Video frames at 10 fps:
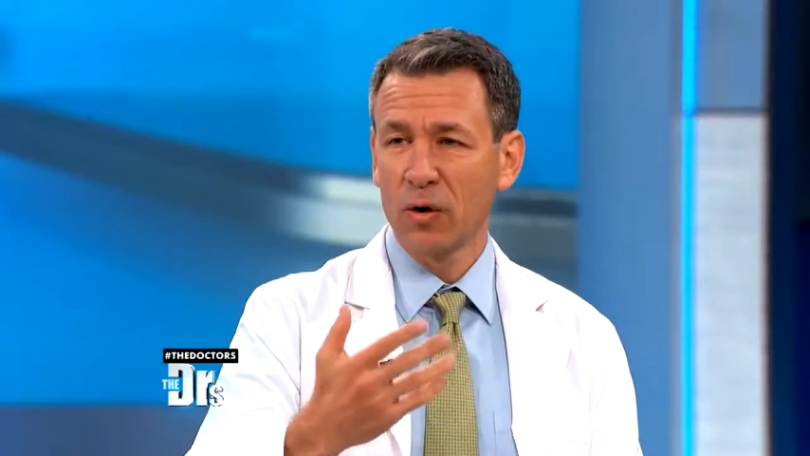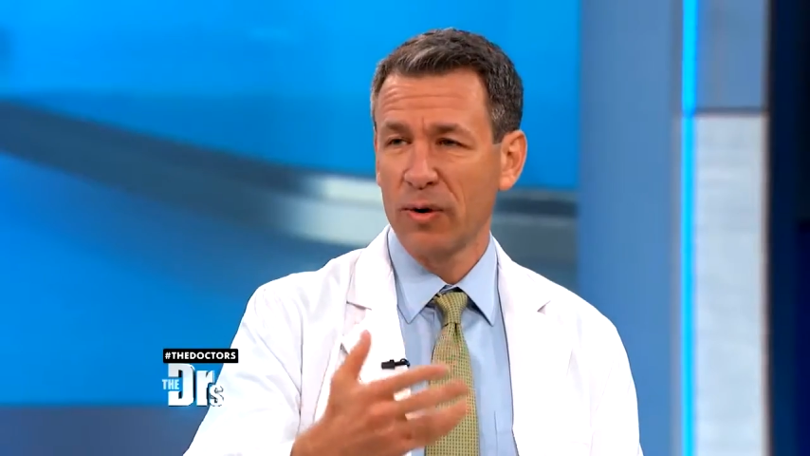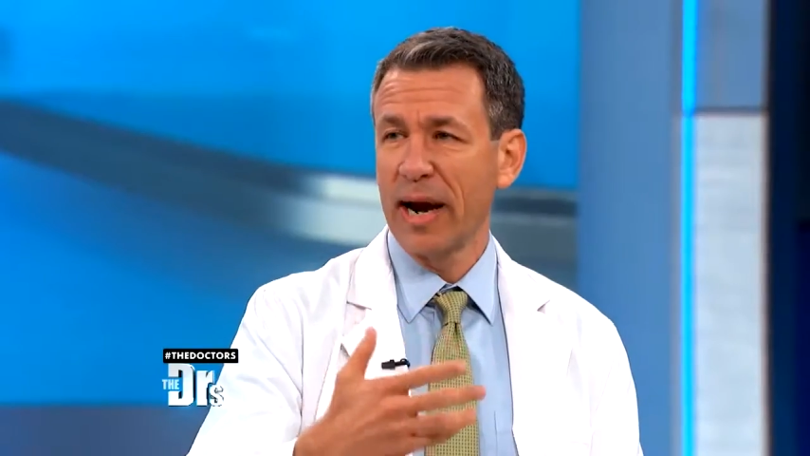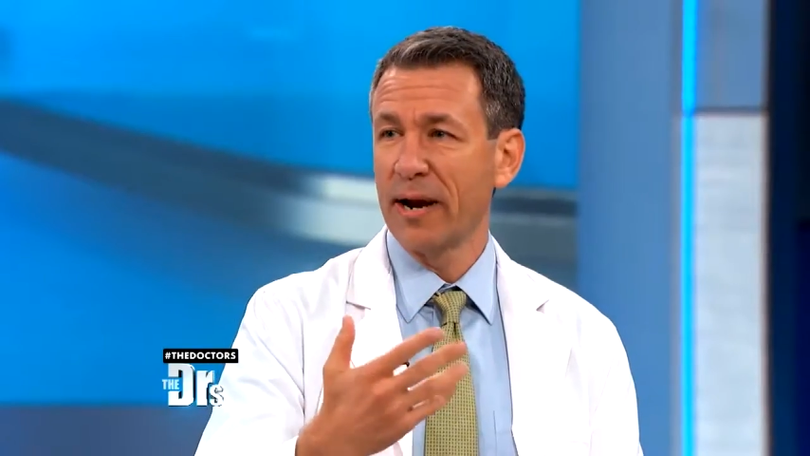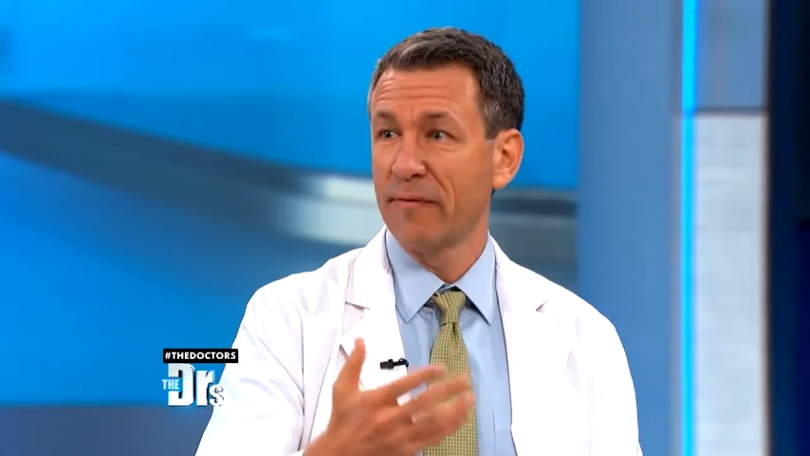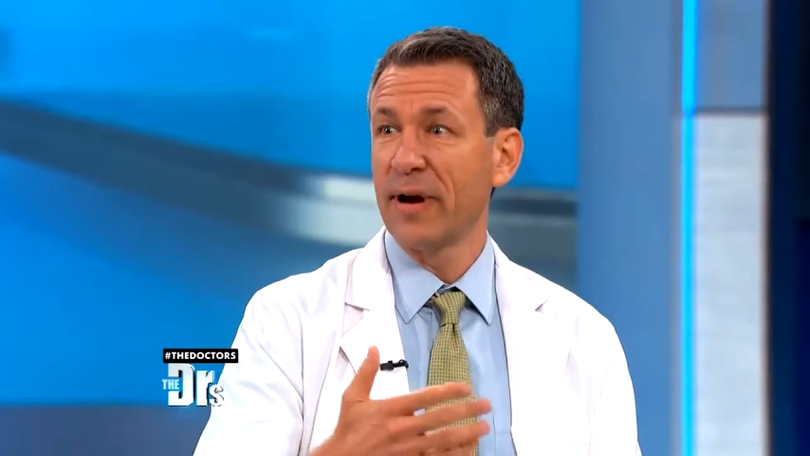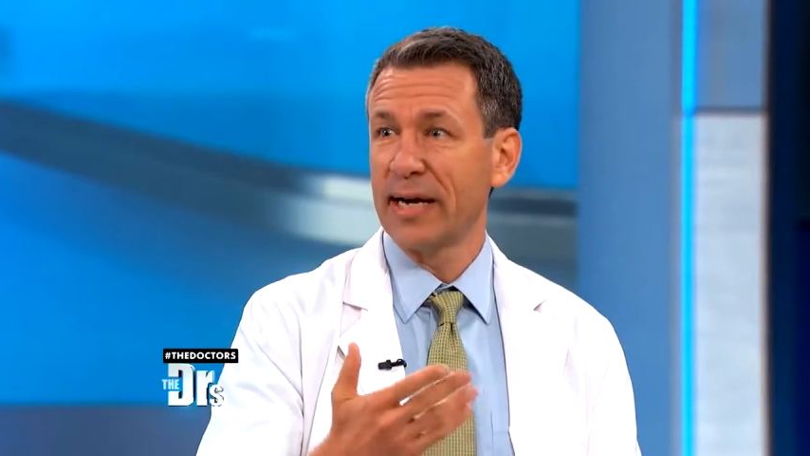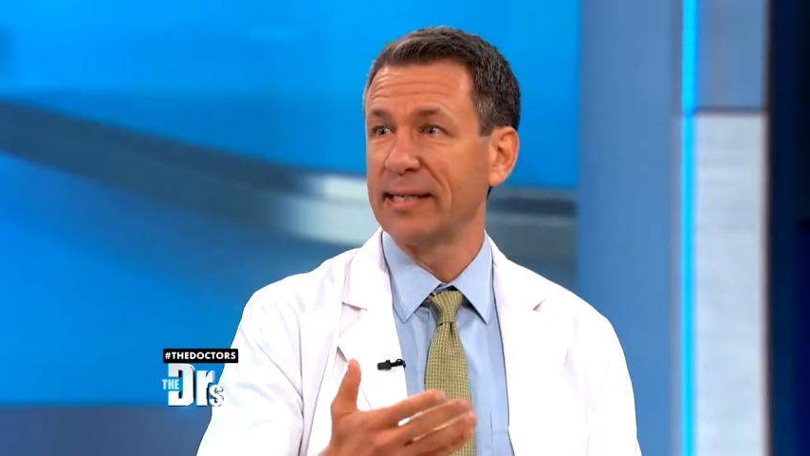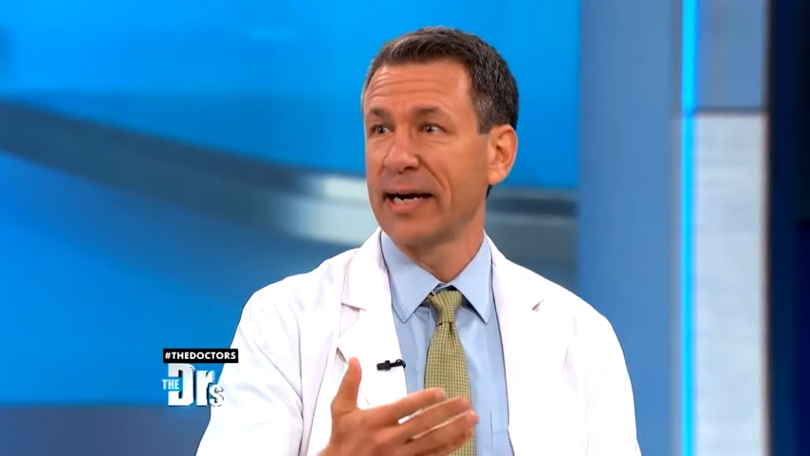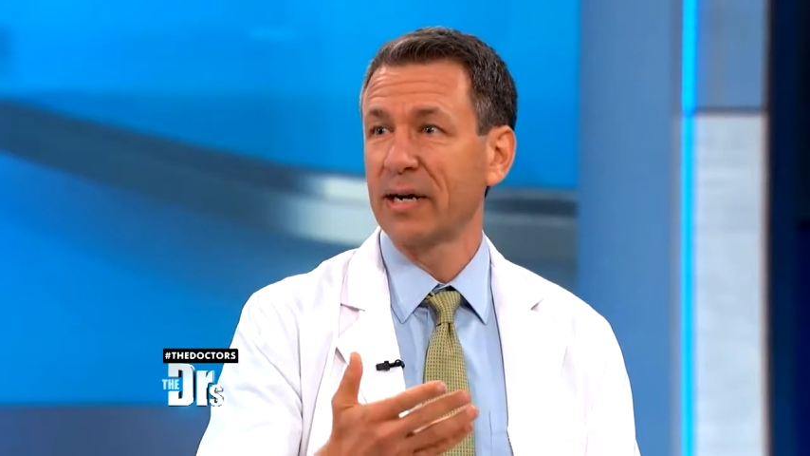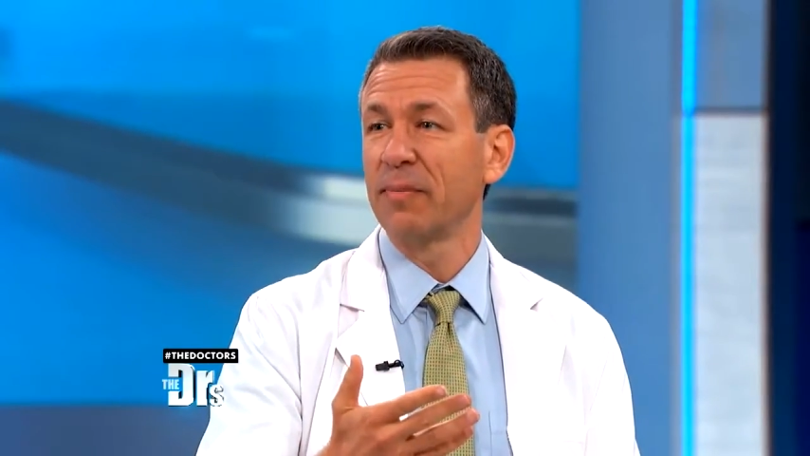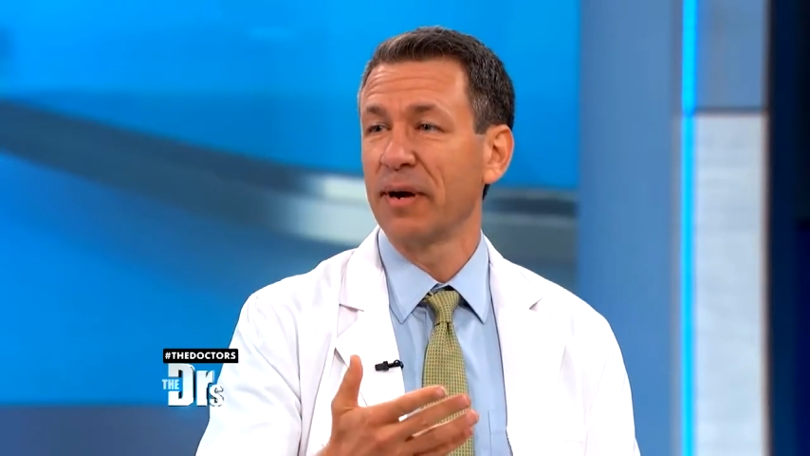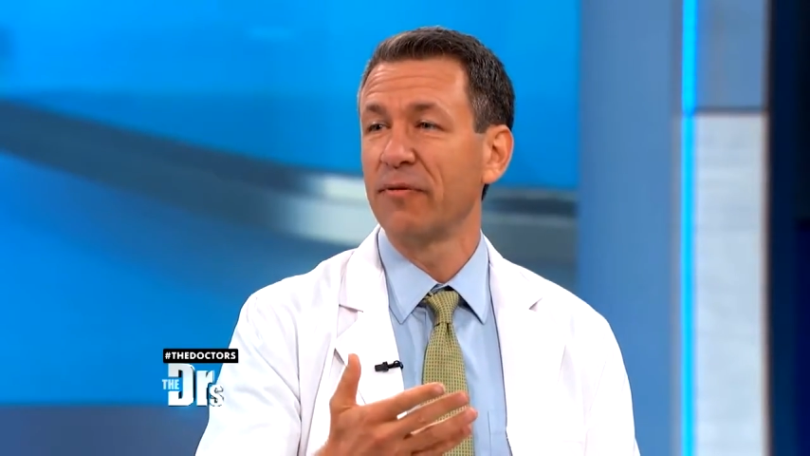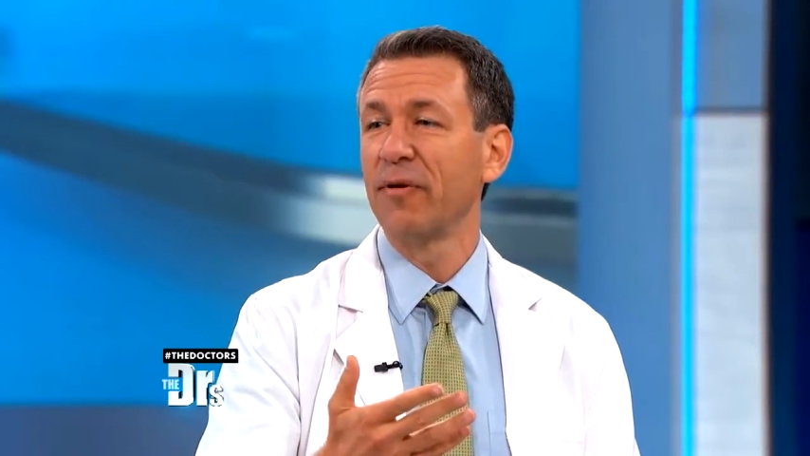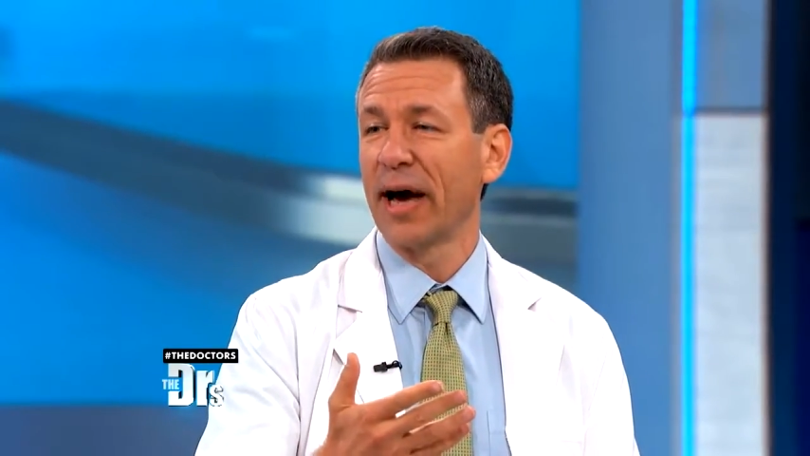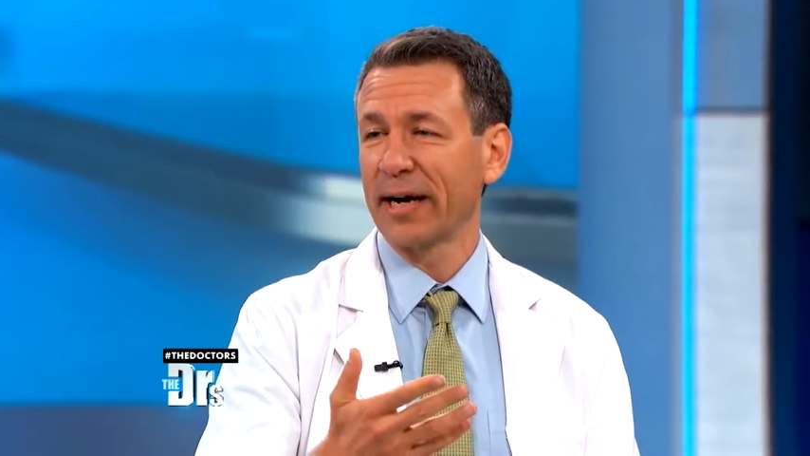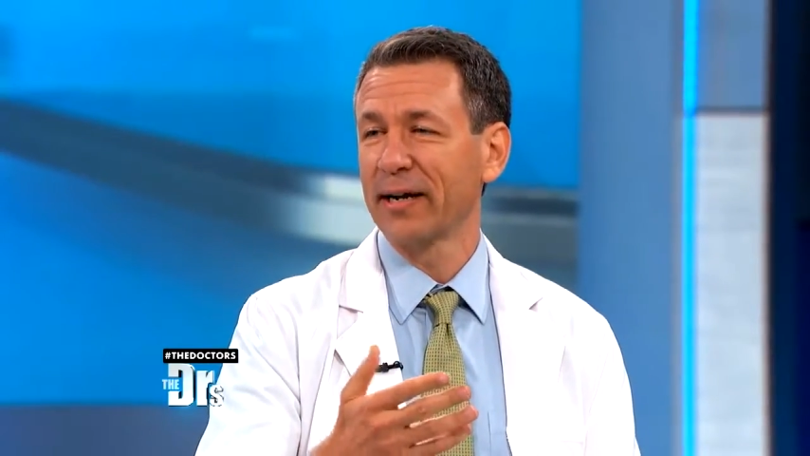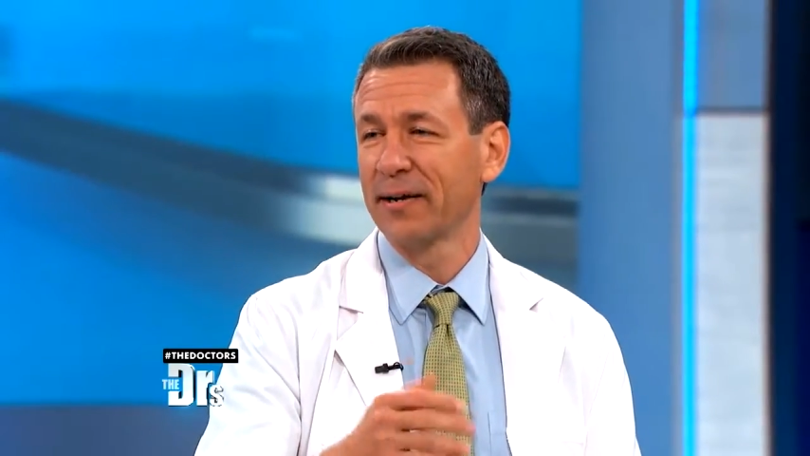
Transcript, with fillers: create a vasectomy effect.